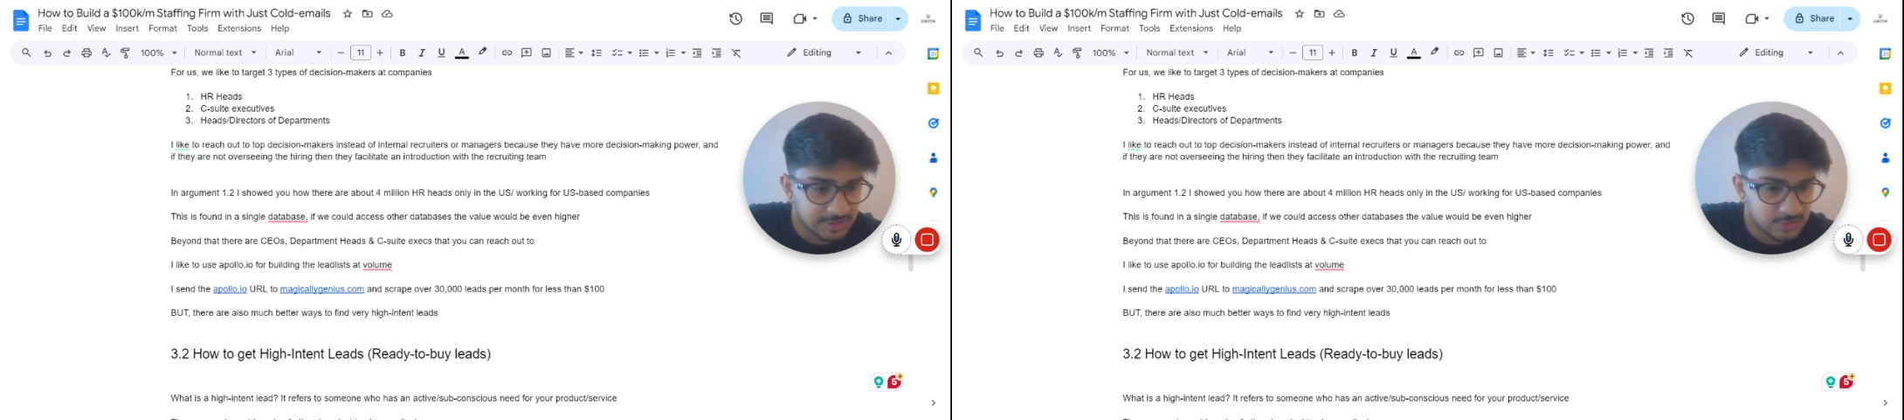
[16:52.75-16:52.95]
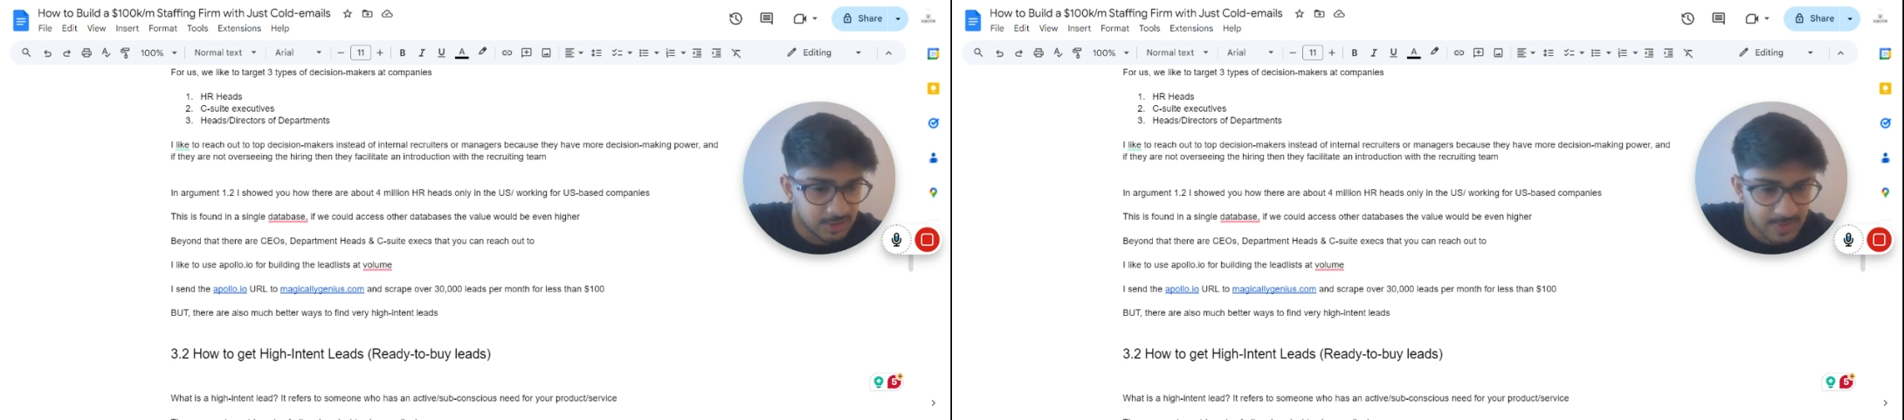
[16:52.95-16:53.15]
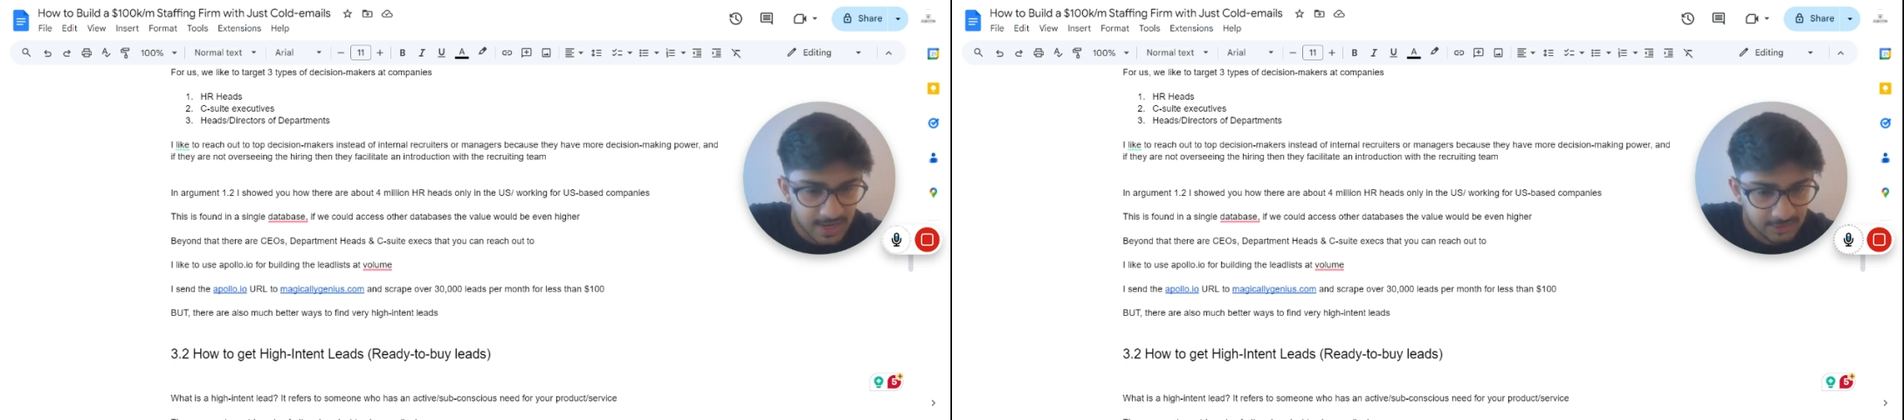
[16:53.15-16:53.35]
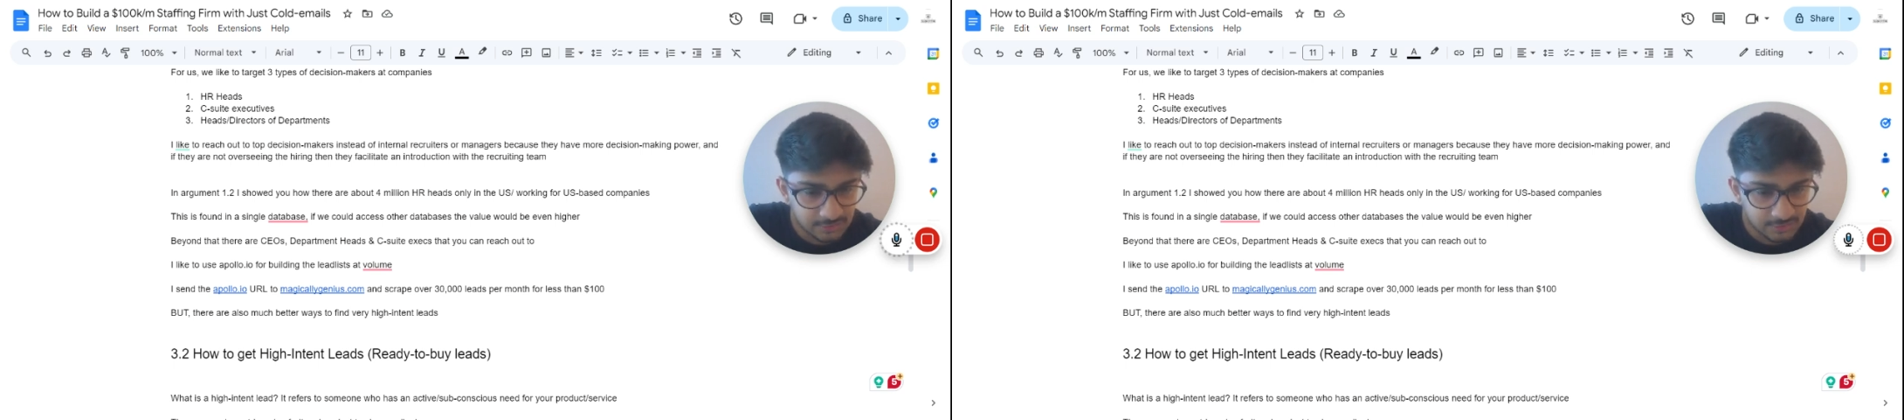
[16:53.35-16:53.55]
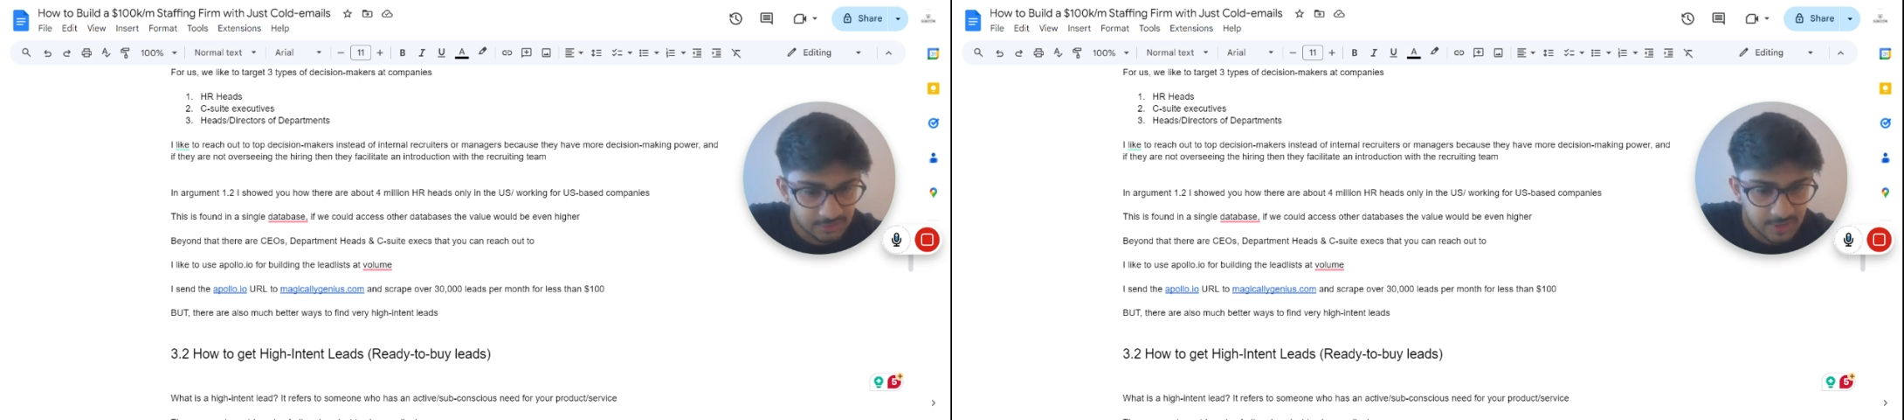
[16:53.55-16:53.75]
HR
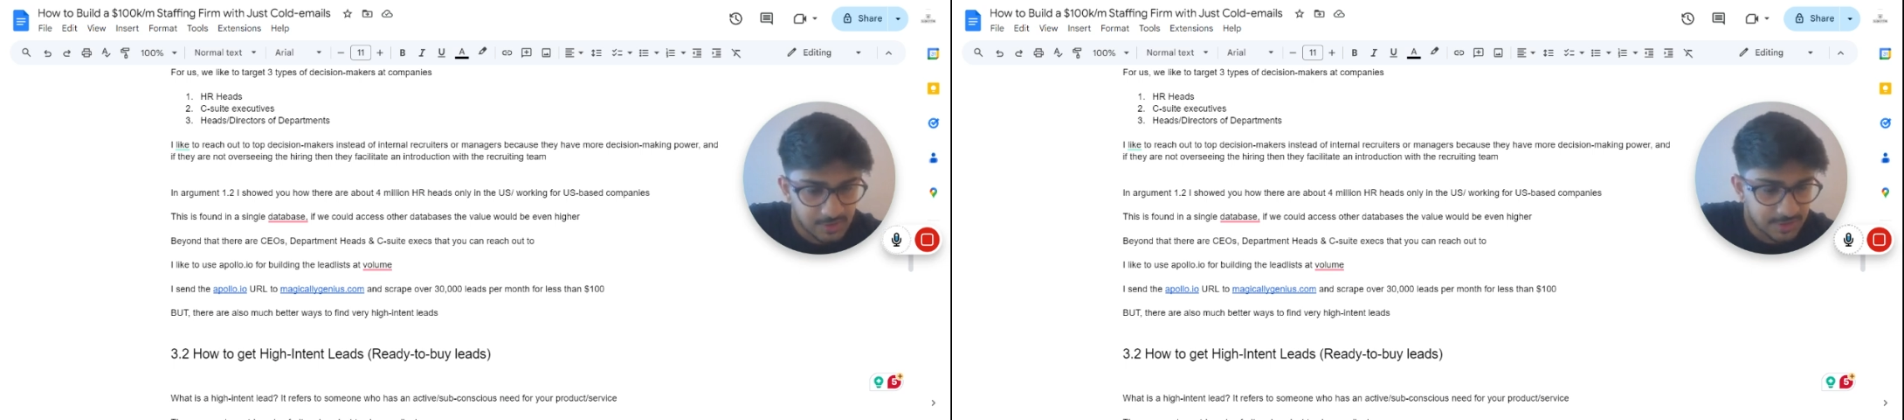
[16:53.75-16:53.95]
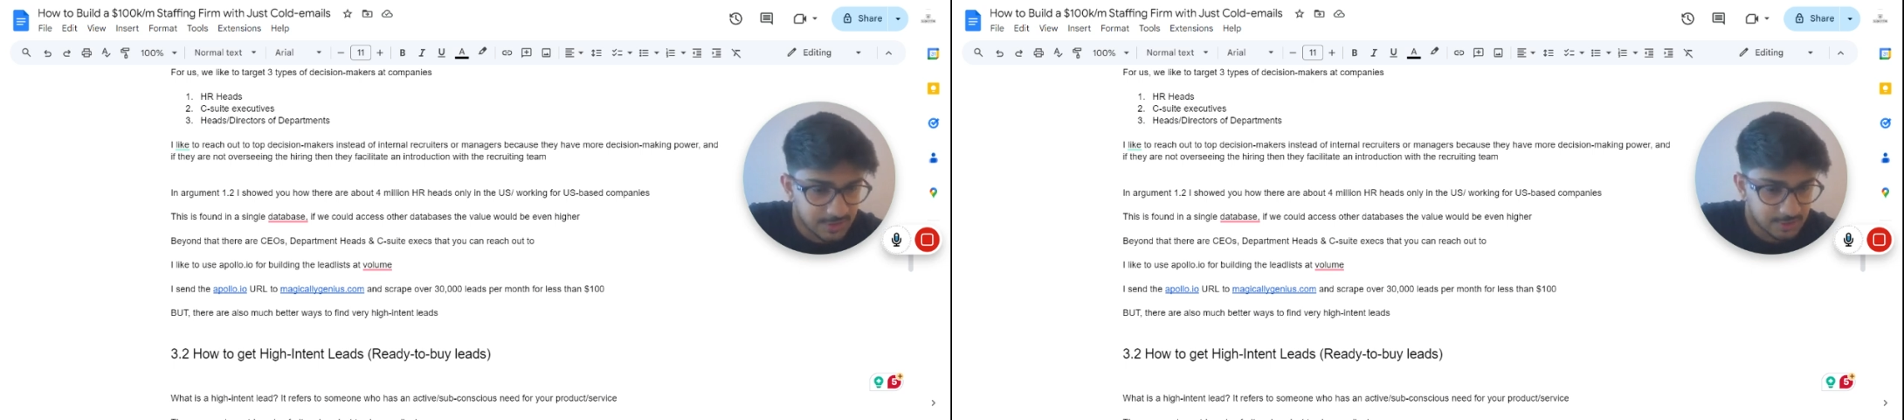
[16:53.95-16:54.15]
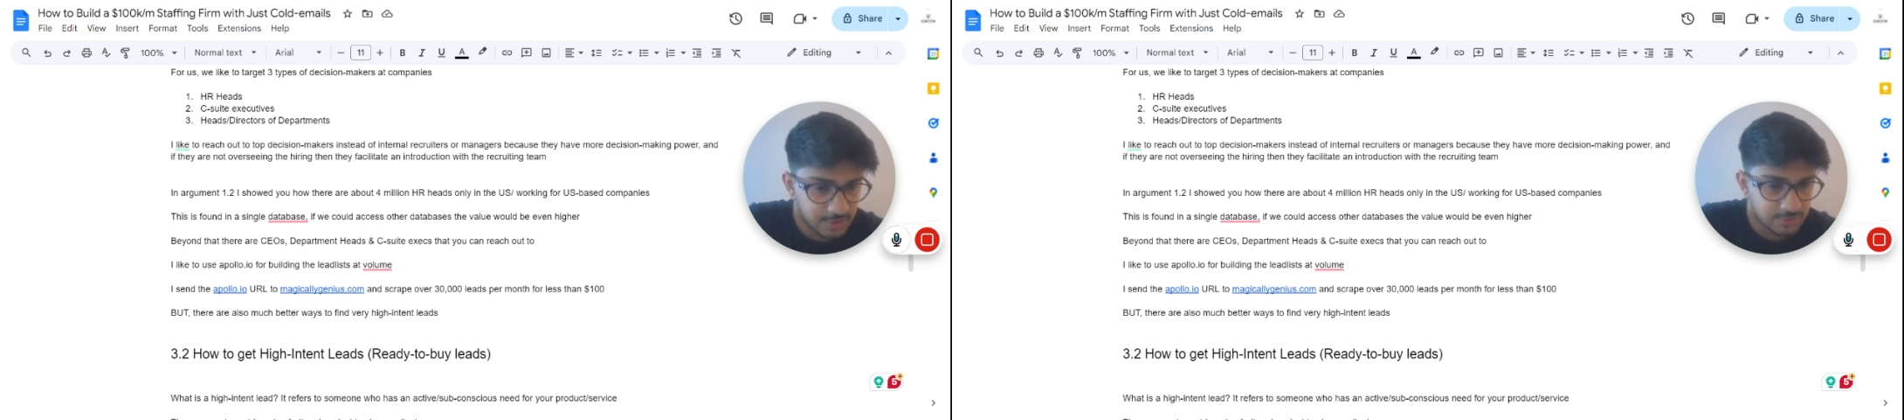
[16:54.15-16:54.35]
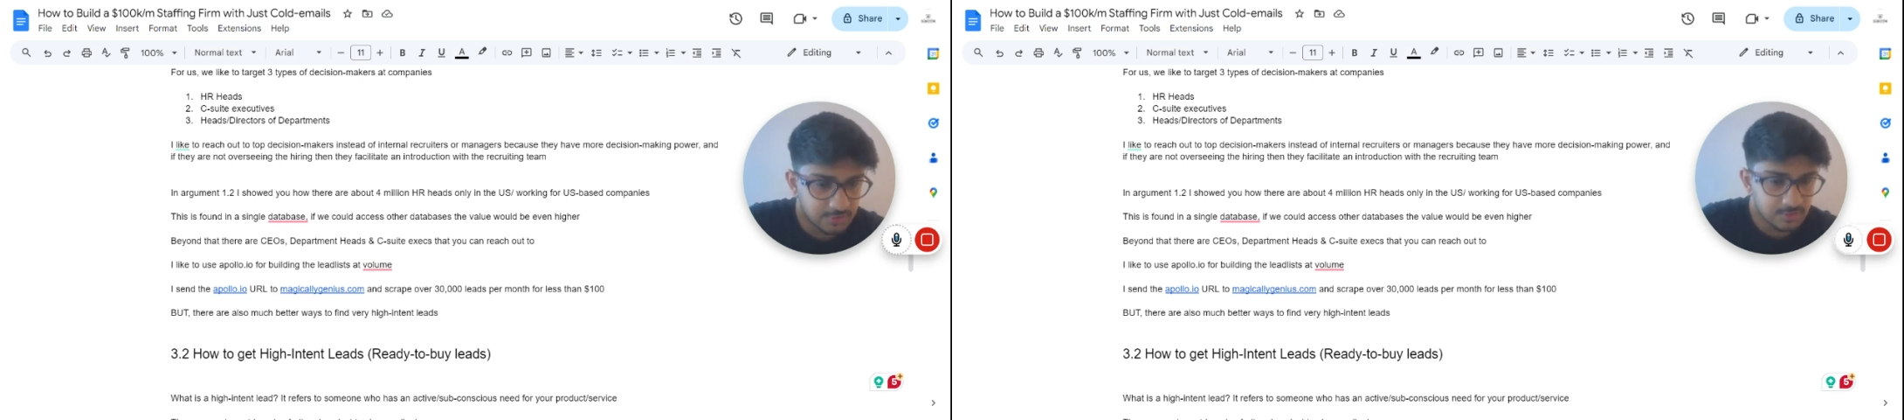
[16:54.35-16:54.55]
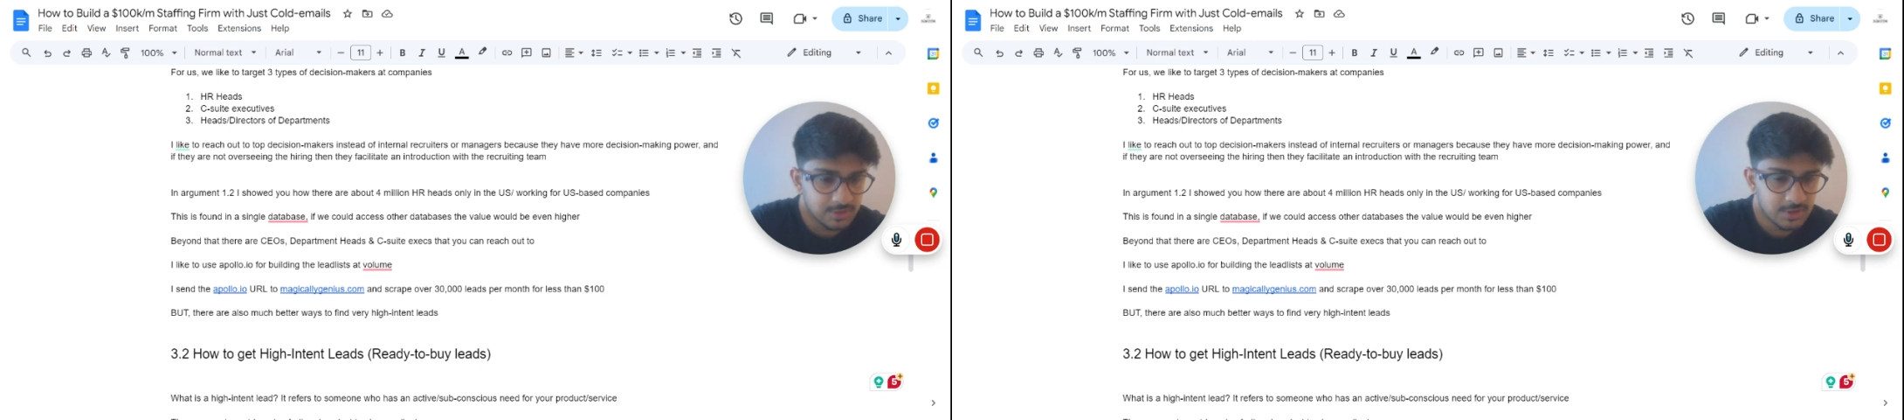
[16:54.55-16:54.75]
managers that you can reach out
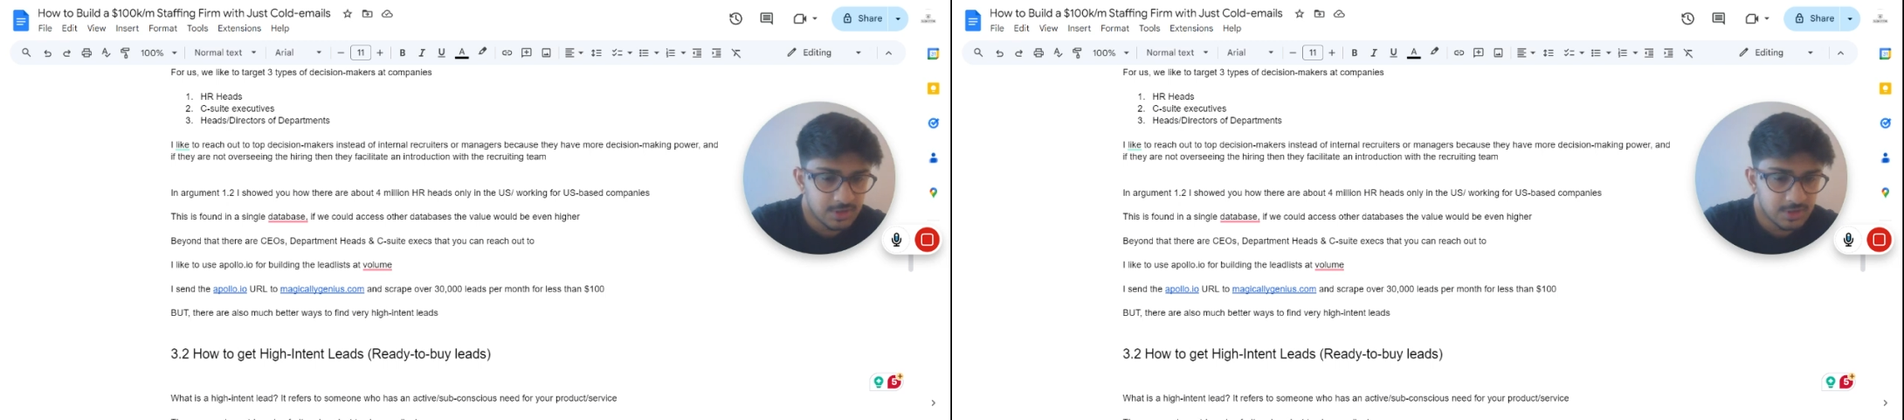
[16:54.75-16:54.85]
to